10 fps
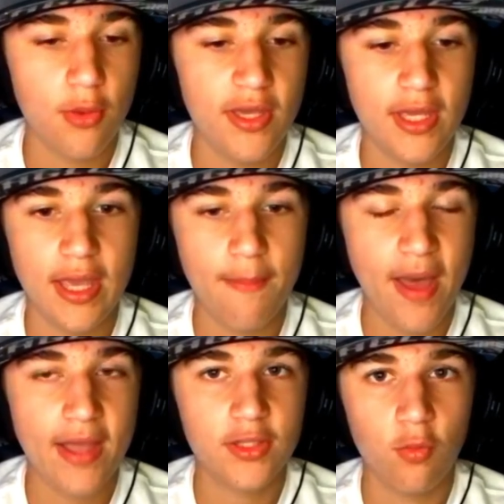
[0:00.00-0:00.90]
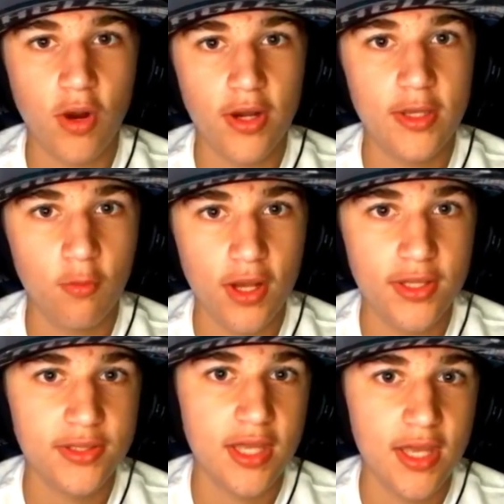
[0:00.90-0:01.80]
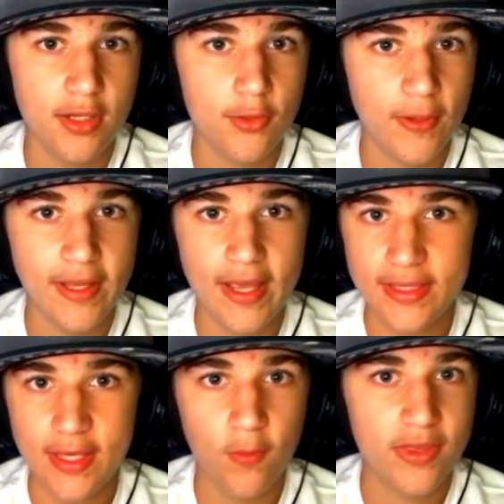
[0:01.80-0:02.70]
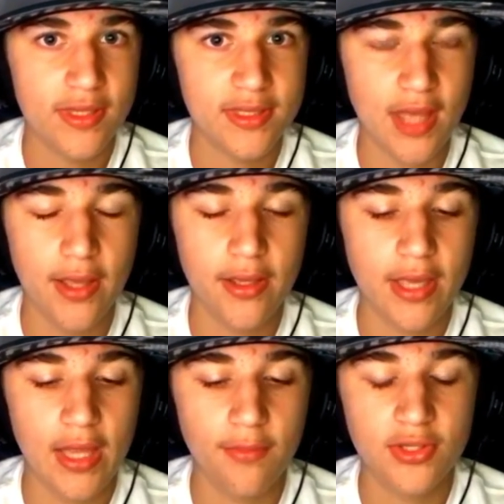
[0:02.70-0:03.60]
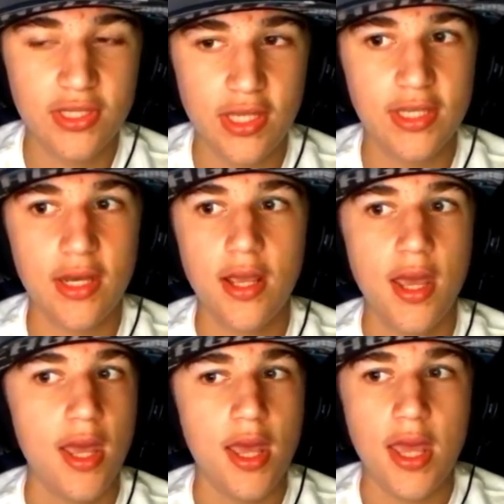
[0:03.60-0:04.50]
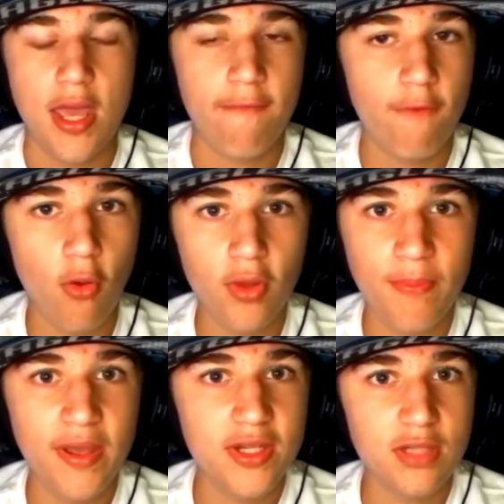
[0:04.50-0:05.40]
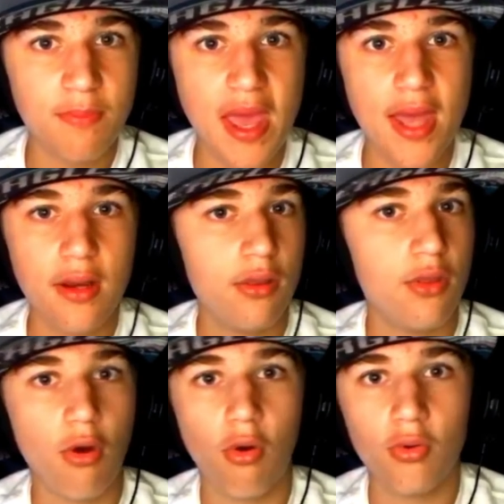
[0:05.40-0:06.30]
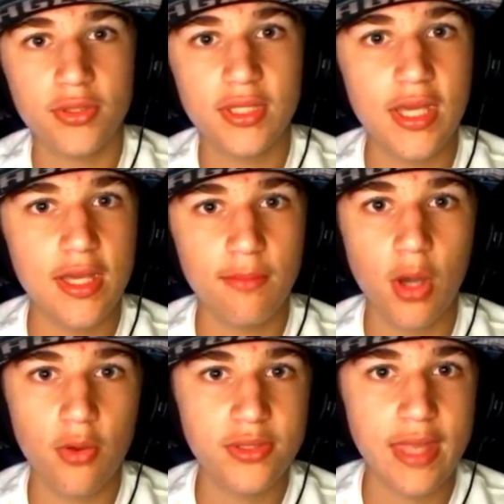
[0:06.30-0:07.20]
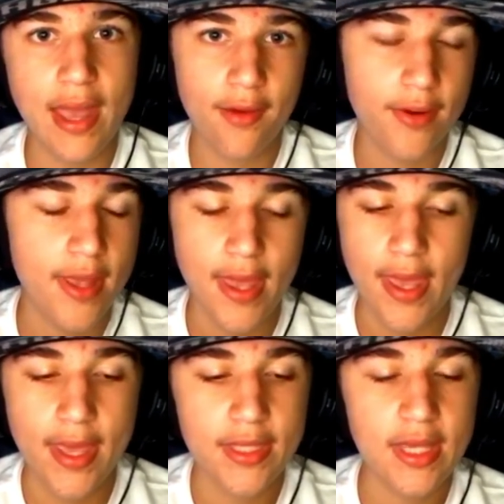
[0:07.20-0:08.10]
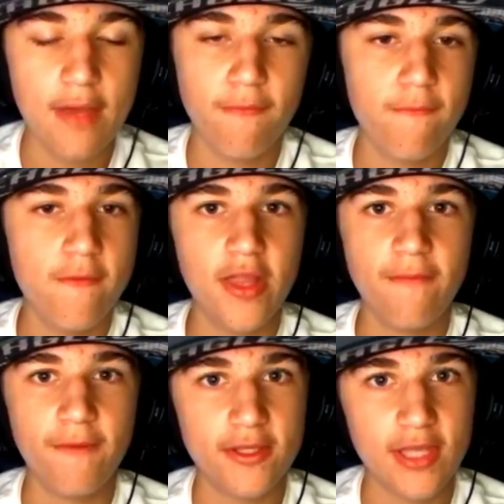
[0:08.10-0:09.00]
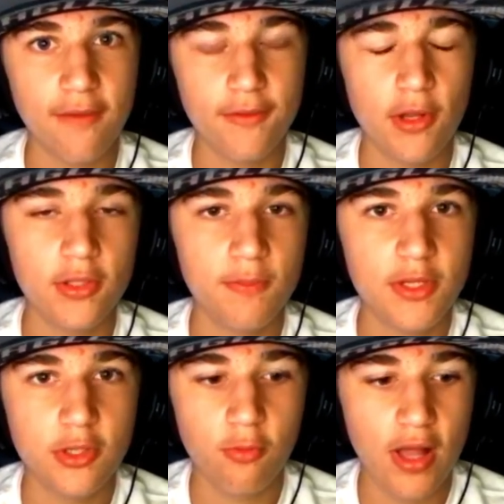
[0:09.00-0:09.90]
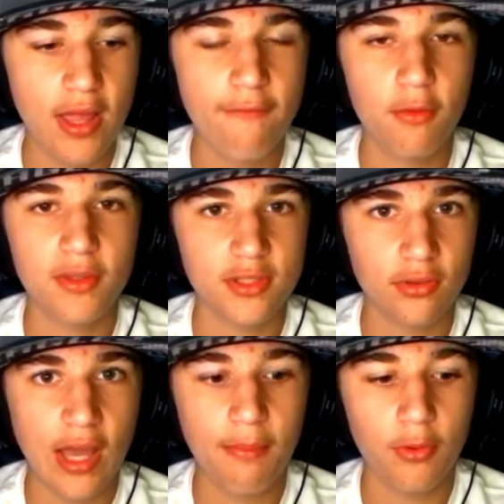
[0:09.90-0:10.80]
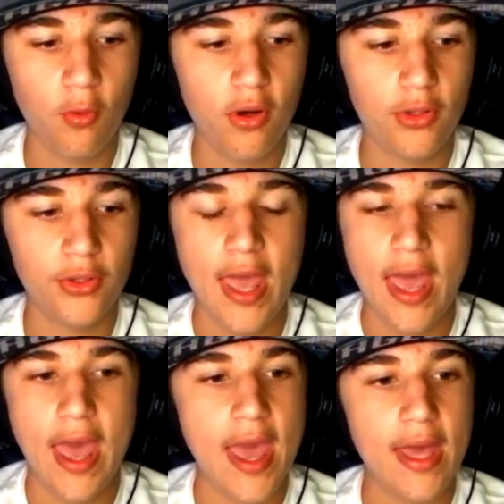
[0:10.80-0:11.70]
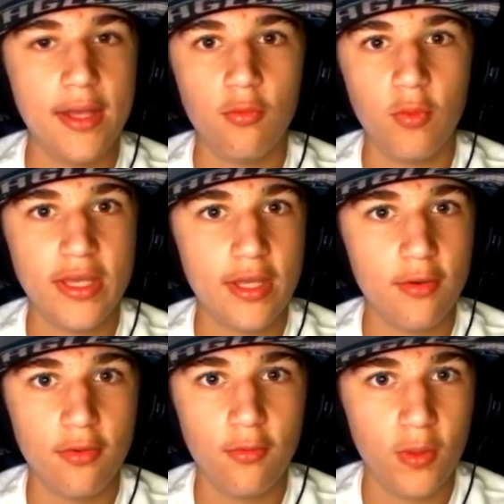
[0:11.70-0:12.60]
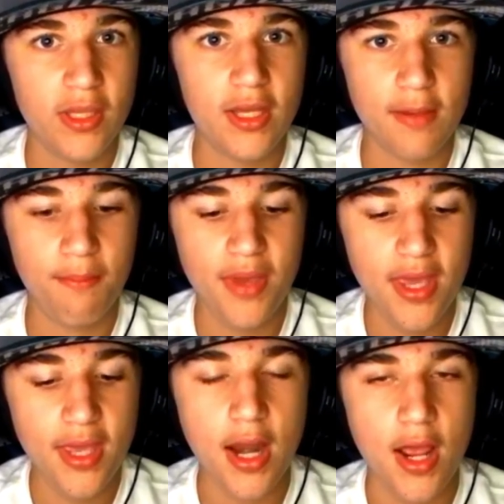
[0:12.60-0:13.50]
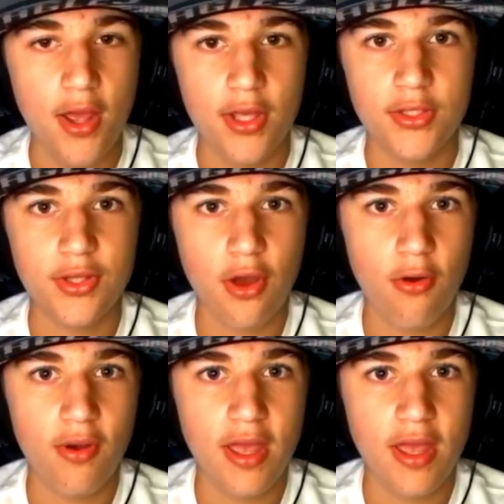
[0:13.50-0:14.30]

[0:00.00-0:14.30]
can get back to where he was in 2018 with his Cy Young caliber season. If Nola pitches bad, the whole team goes down. It really feels like if Nola's pitching well, everyone's on top of the world, and we can compete. So